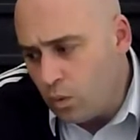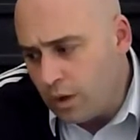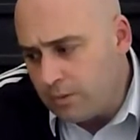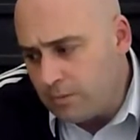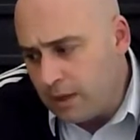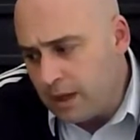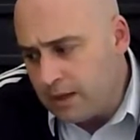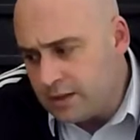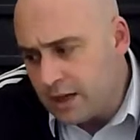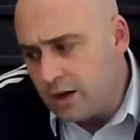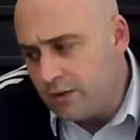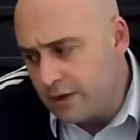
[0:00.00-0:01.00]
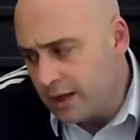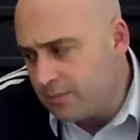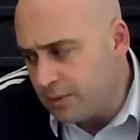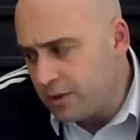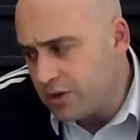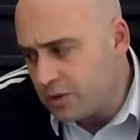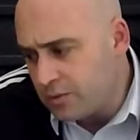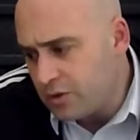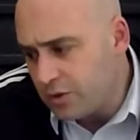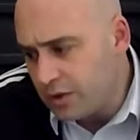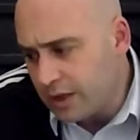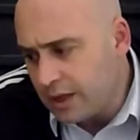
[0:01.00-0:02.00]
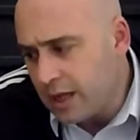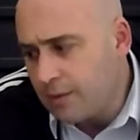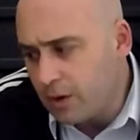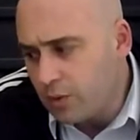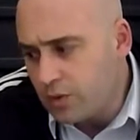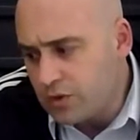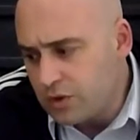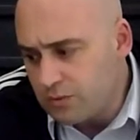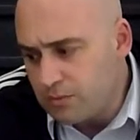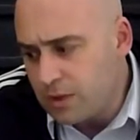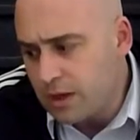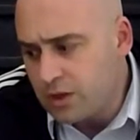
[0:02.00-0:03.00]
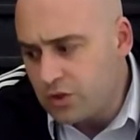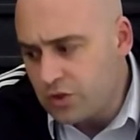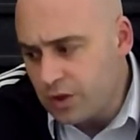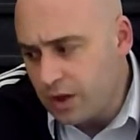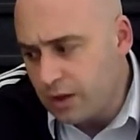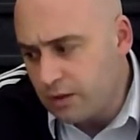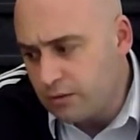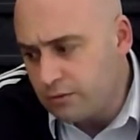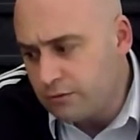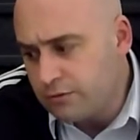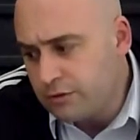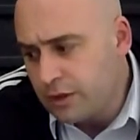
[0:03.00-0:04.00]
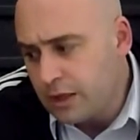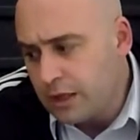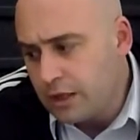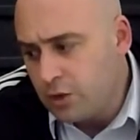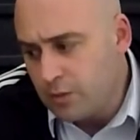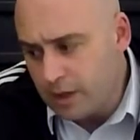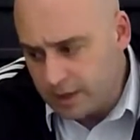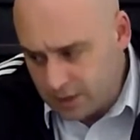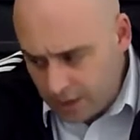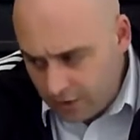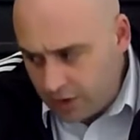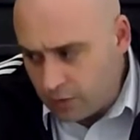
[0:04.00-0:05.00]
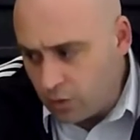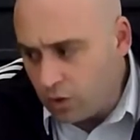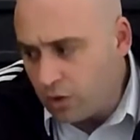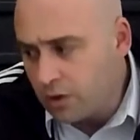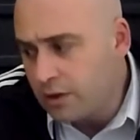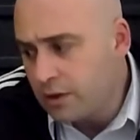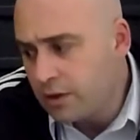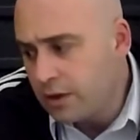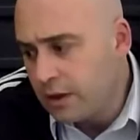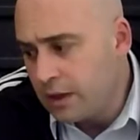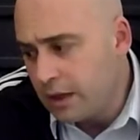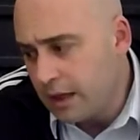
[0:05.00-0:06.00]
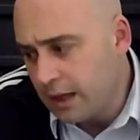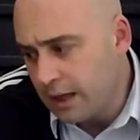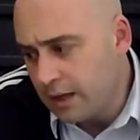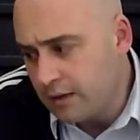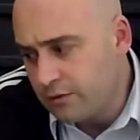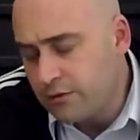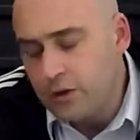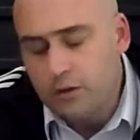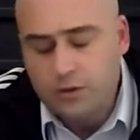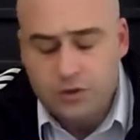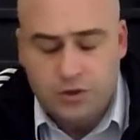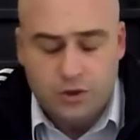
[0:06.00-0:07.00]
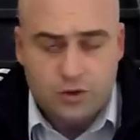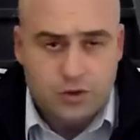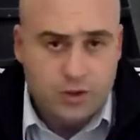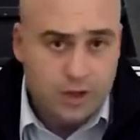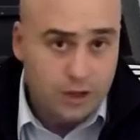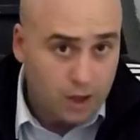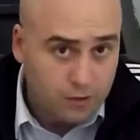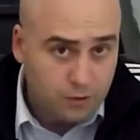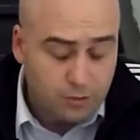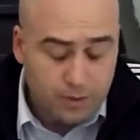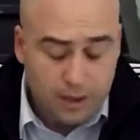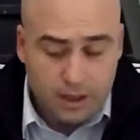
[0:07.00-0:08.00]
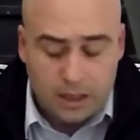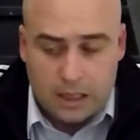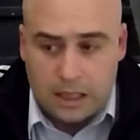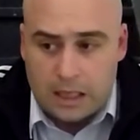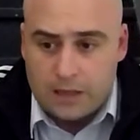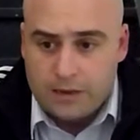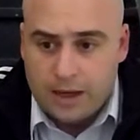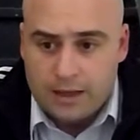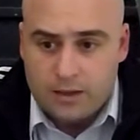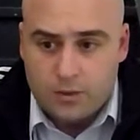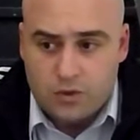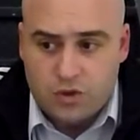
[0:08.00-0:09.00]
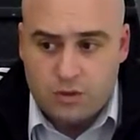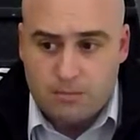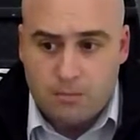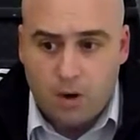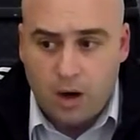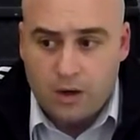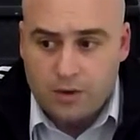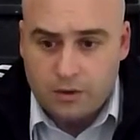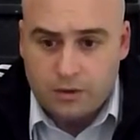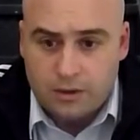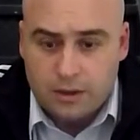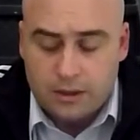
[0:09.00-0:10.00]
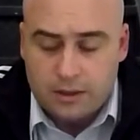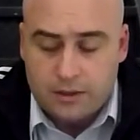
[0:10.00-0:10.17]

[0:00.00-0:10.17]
what made Theravada Buddhism so dynamic was the mix of humanitarian work and field research that it offered me. That there was the modern